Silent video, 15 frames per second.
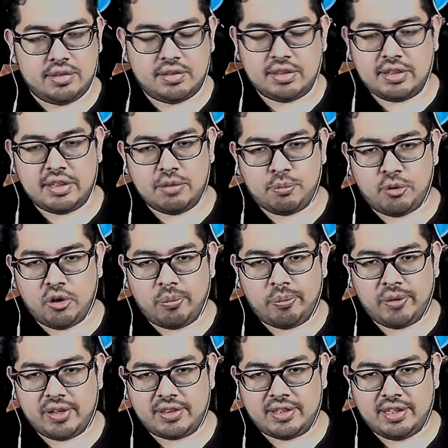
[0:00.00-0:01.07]
See, the
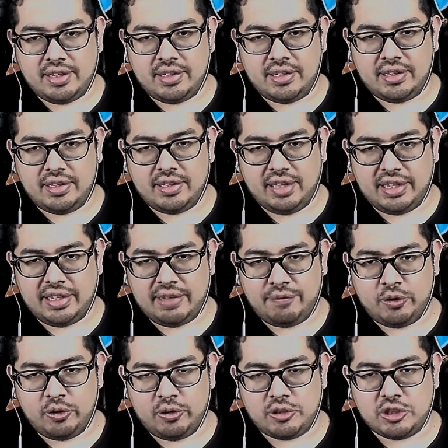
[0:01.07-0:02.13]
appropriate thing, like,
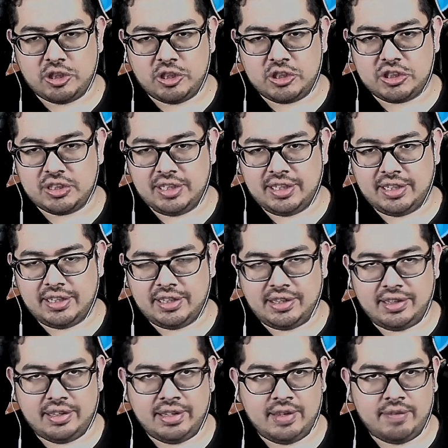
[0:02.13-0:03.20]
if you're to judge, like,
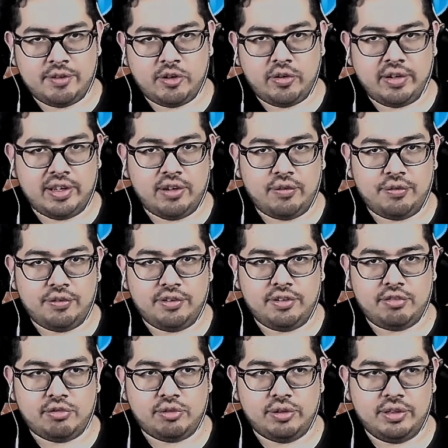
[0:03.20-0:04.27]
heaven or hell for
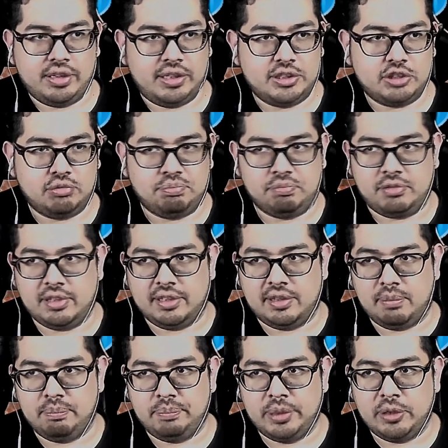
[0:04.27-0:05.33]
this one, I'd just send
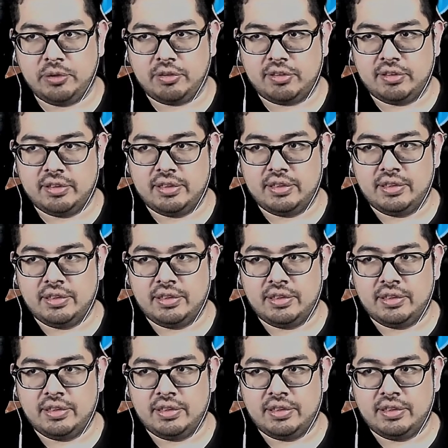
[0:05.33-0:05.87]
them both.